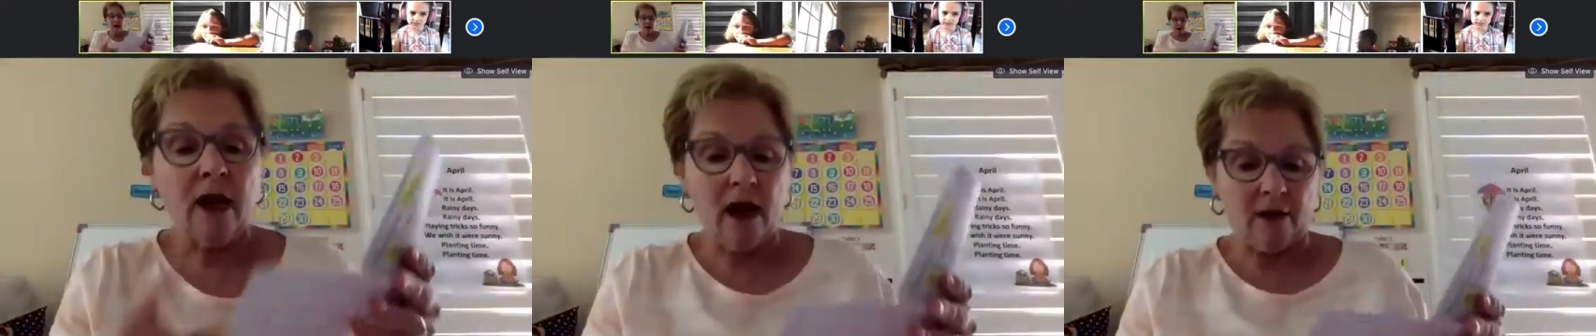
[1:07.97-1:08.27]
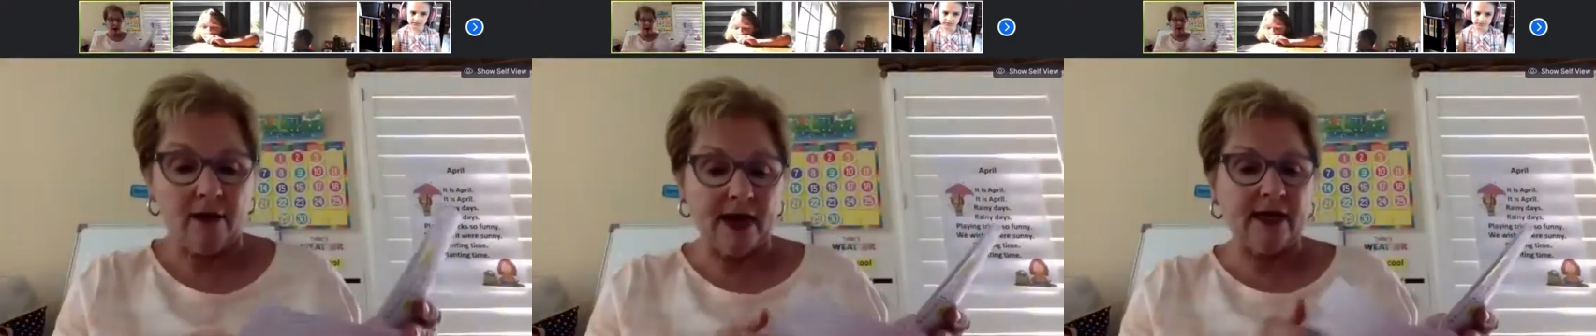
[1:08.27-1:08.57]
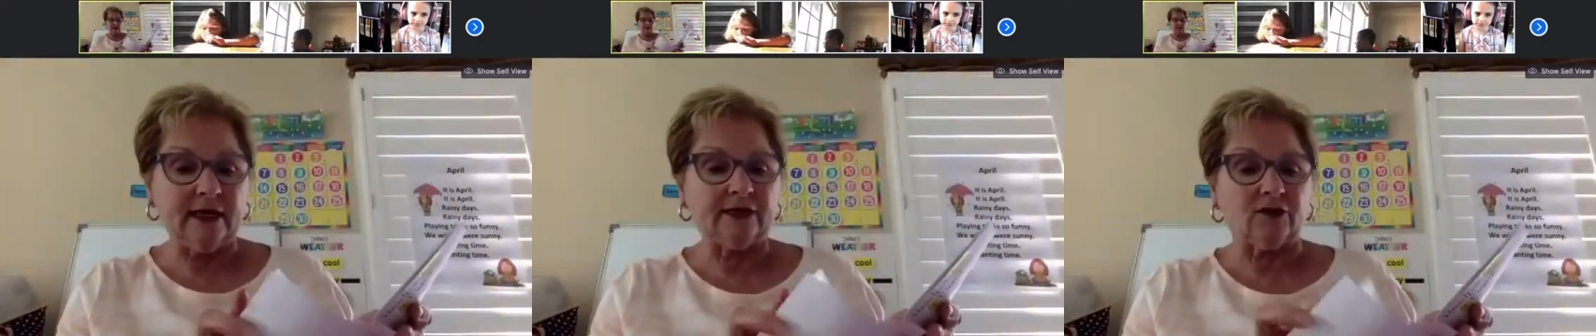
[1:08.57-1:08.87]
All
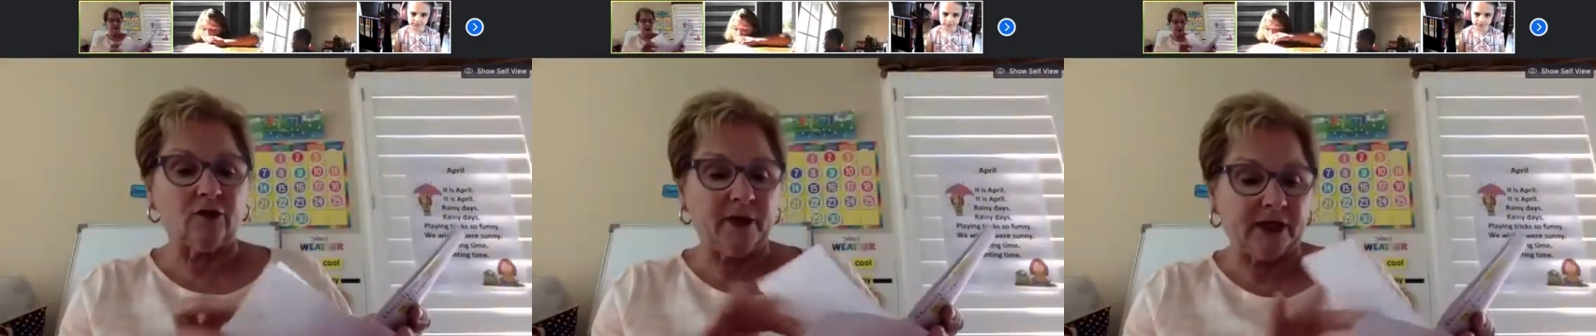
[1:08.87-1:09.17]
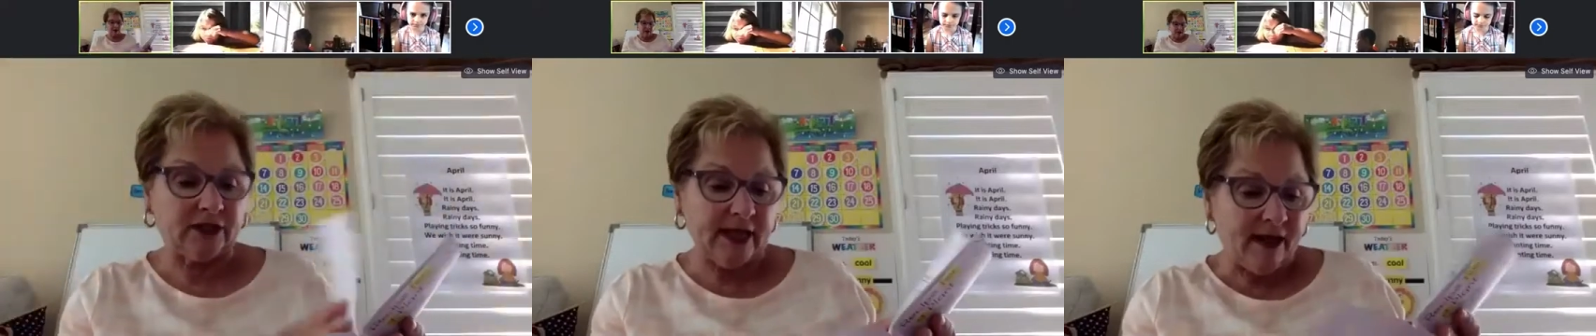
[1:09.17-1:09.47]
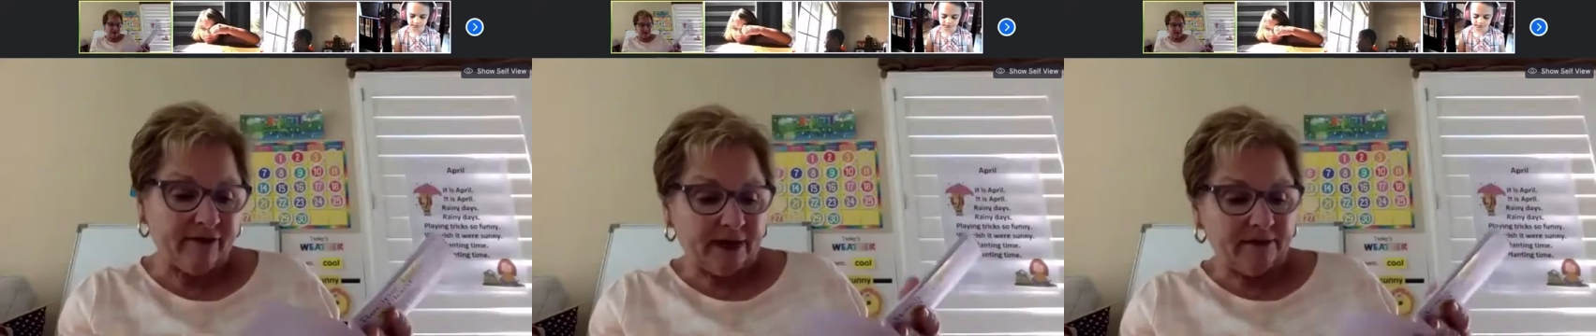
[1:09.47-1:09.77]
righty, let's go to page
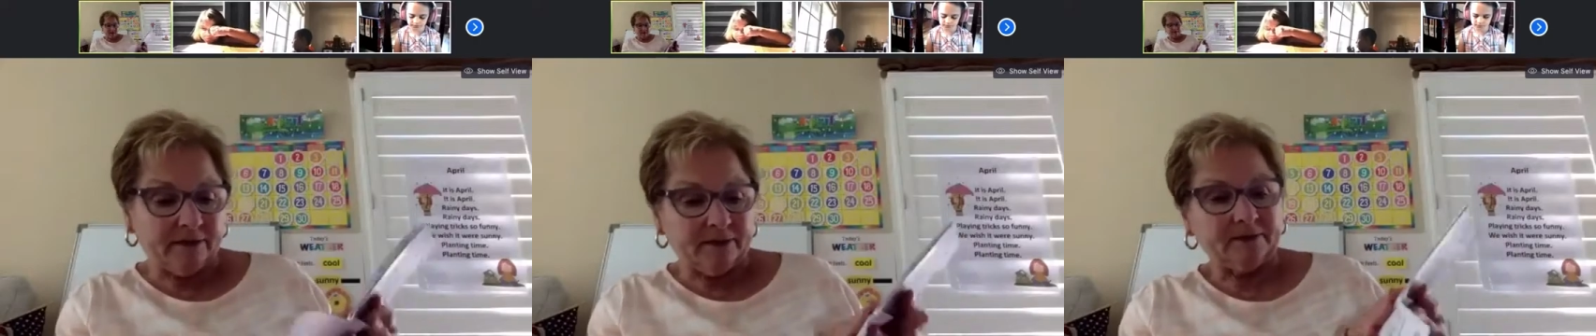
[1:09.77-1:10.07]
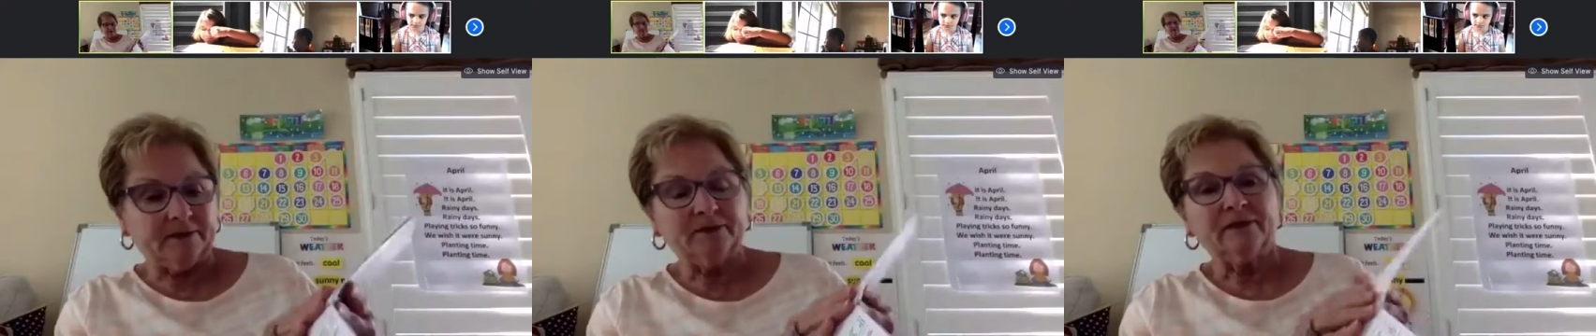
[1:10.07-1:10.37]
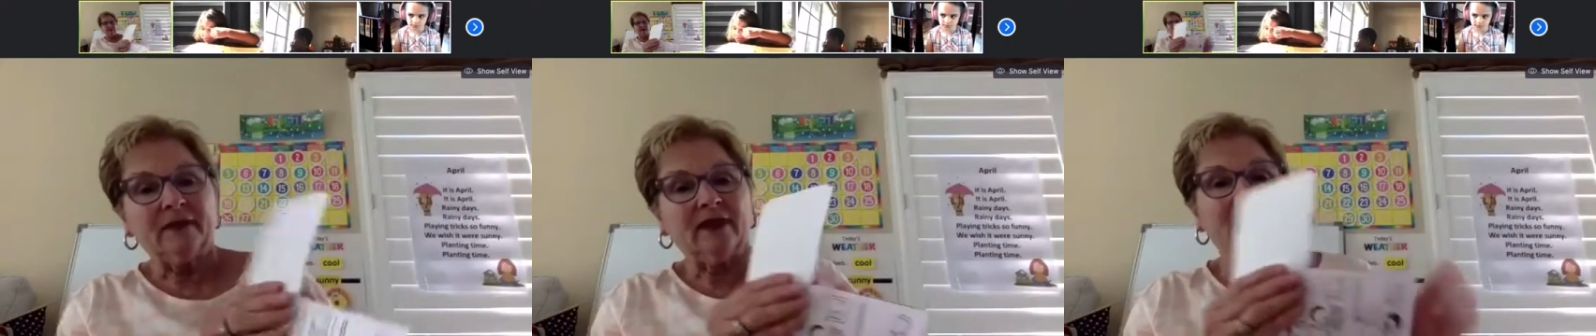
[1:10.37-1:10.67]
seven.
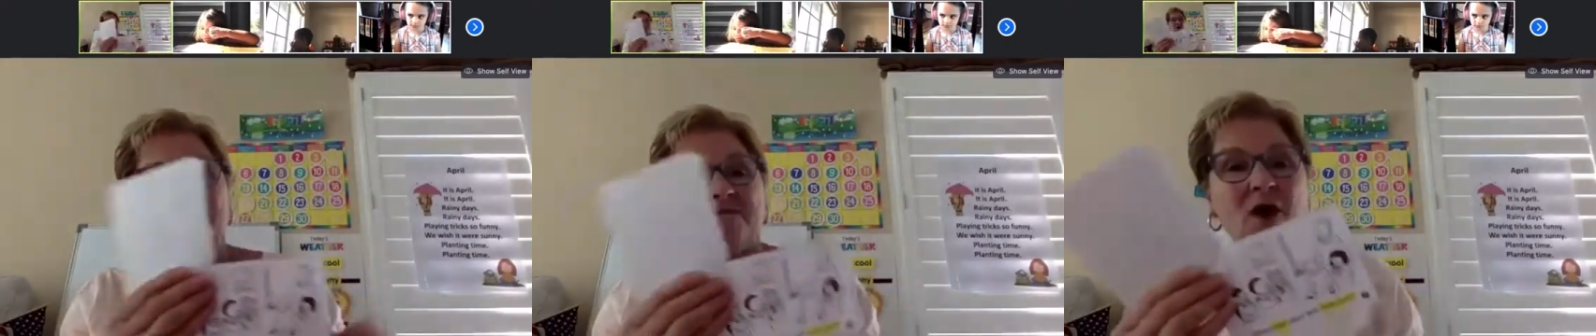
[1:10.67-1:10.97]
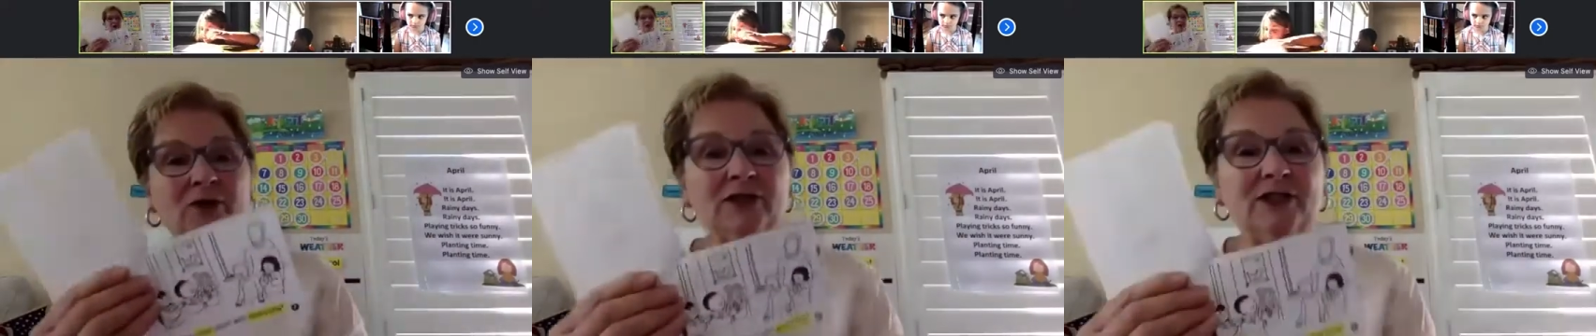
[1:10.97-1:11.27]
The most